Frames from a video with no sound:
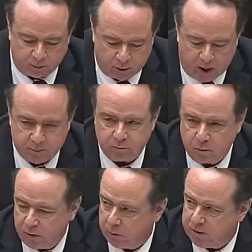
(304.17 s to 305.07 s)

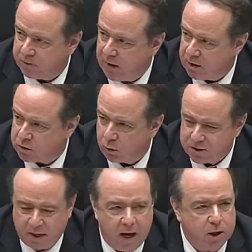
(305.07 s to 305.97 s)
problem that we faced
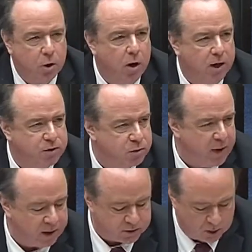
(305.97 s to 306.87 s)
wasn't high costs, as
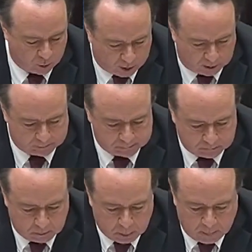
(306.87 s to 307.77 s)
bad as they were,
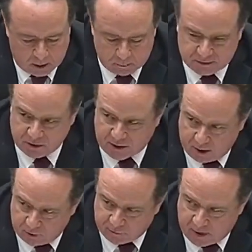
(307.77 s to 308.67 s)
but the
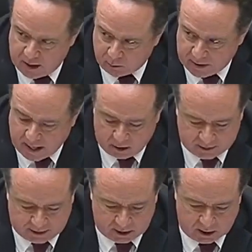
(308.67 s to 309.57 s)
terrifying
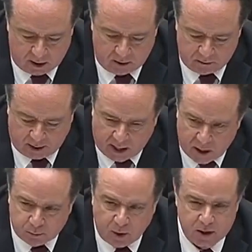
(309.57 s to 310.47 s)
reality that high
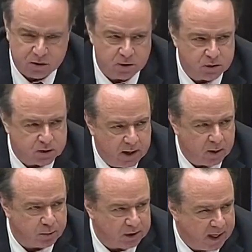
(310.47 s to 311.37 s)
prices in a
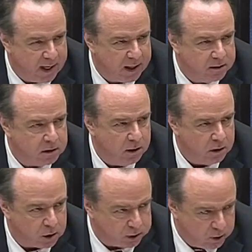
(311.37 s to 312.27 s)
planned,
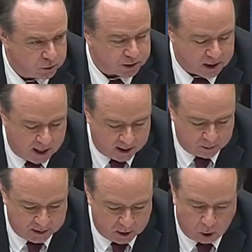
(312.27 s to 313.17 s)
closed
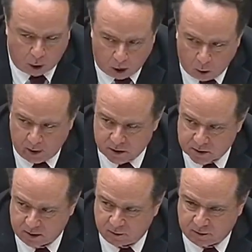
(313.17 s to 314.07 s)
economy always
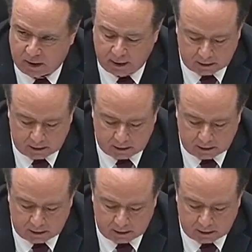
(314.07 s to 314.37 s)
signify